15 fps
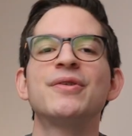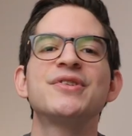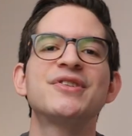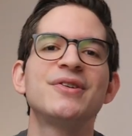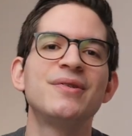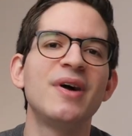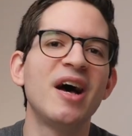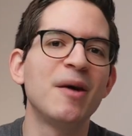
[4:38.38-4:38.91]

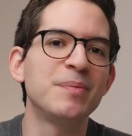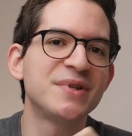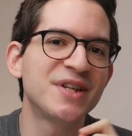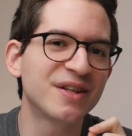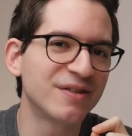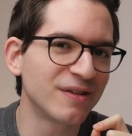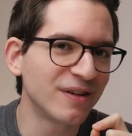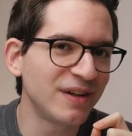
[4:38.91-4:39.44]
also,
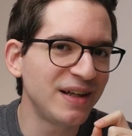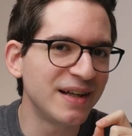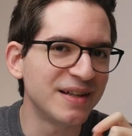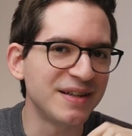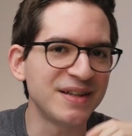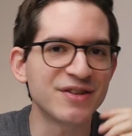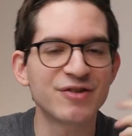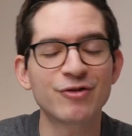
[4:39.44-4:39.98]
particularly
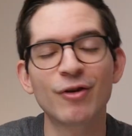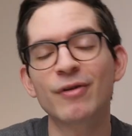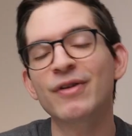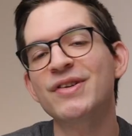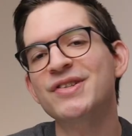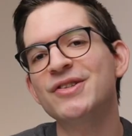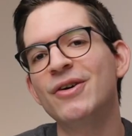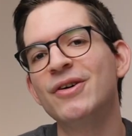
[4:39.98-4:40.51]
in the start
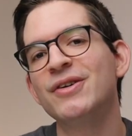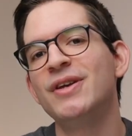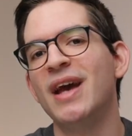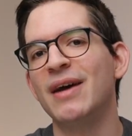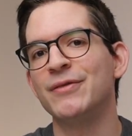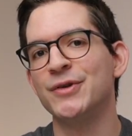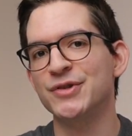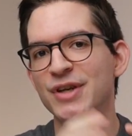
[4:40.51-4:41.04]
of the song, you
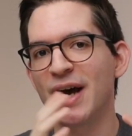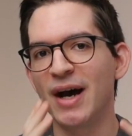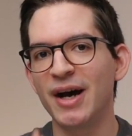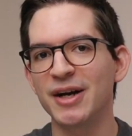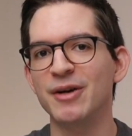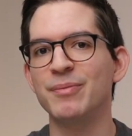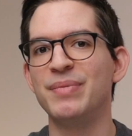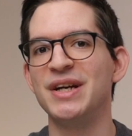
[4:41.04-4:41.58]
have those
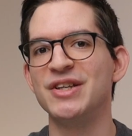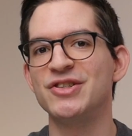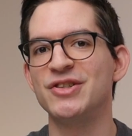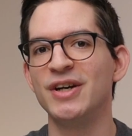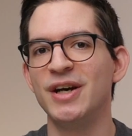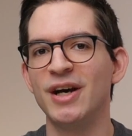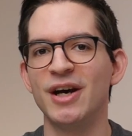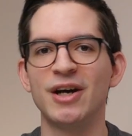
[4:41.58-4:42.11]
higher
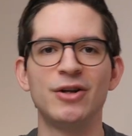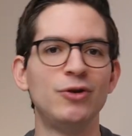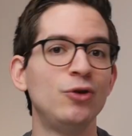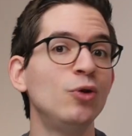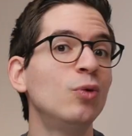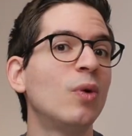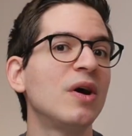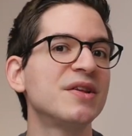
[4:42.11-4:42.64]
pitched
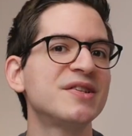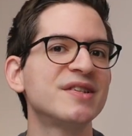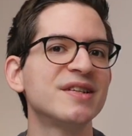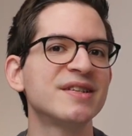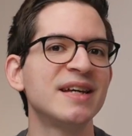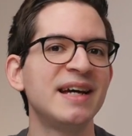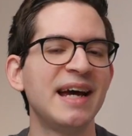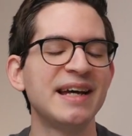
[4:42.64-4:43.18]
nuances,